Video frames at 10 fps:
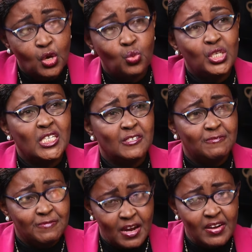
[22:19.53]
which is
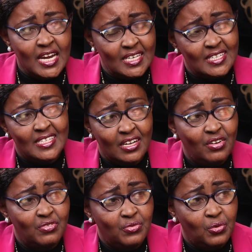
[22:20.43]
very
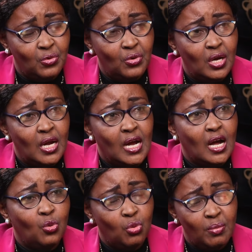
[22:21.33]
necessary for
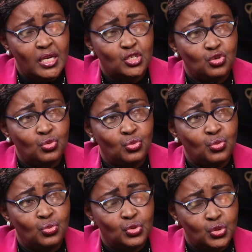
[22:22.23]
a woman
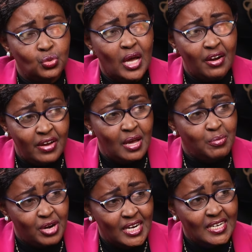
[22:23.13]
to carry a
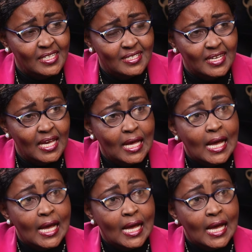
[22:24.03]
pregnancy.